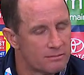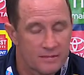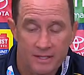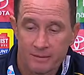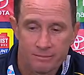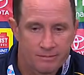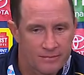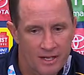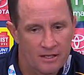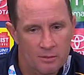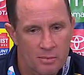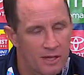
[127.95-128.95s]

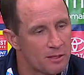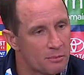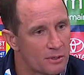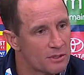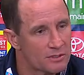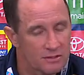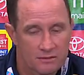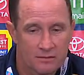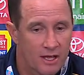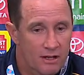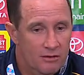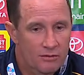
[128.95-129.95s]
And you pay the price. And,
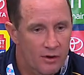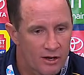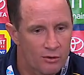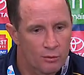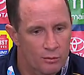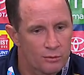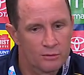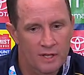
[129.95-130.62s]
credit to Hawthorn,